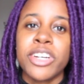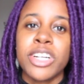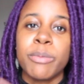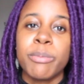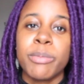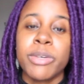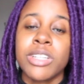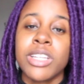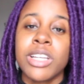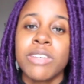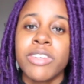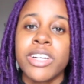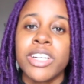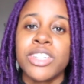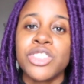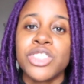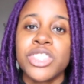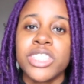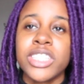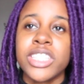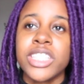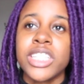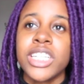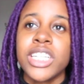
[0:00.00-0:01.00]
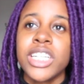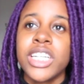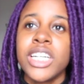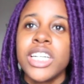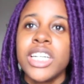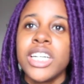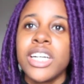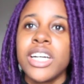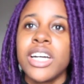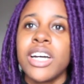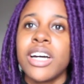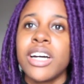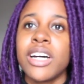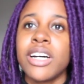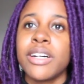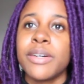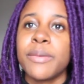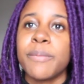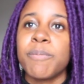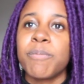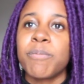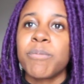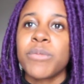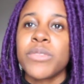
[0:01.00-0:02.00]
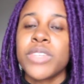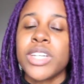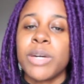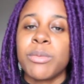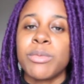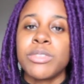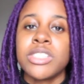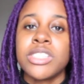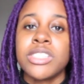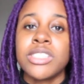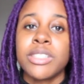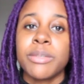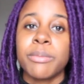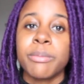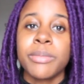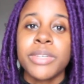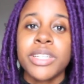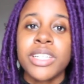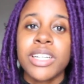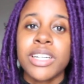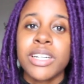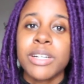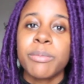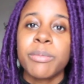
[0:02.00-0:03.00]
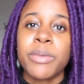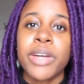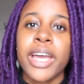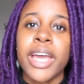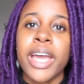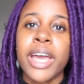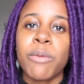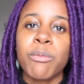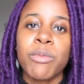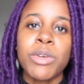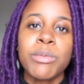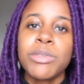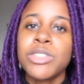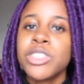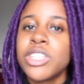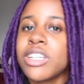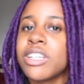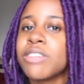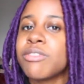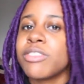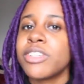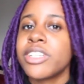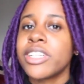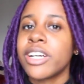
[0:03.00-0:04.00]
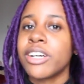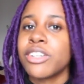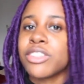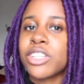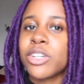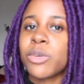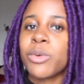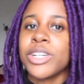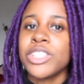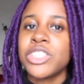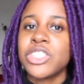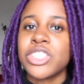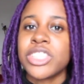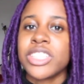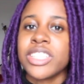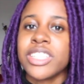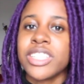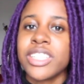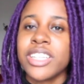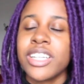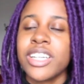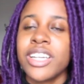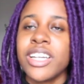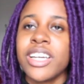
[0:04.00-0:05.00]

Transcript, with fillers: and a mid-level engineer. Um, I went to some meetup and we were trying to figure out the question.